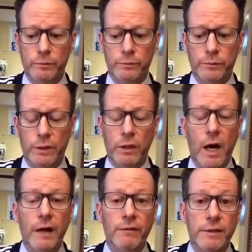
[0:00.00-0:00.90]
a lot
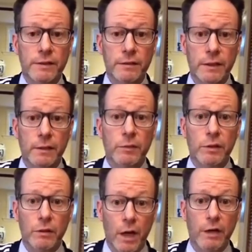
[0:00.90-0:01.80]
of us are dealing with a
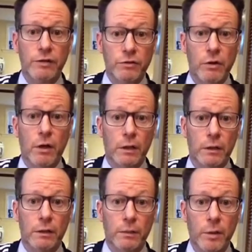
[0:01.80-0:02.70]
lot of strong
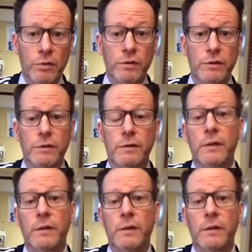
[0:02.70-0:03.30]
emotions.